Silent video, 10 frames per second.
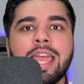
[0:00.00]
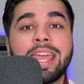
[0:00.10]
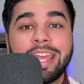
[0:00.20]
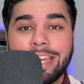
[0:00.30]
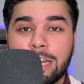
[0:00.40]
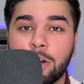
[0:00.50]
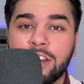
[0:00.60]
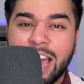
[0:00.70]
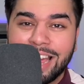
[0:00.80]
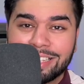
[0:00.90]
Elon
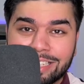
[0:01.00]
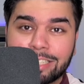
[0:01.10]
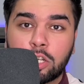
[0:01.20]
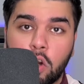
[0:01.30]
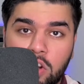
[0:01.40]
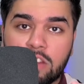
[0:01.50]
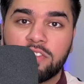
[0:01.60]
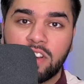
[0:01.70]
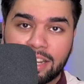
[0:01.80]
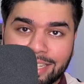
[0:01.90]
hasn't got a
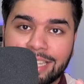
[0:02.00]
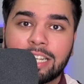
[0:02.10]
fucking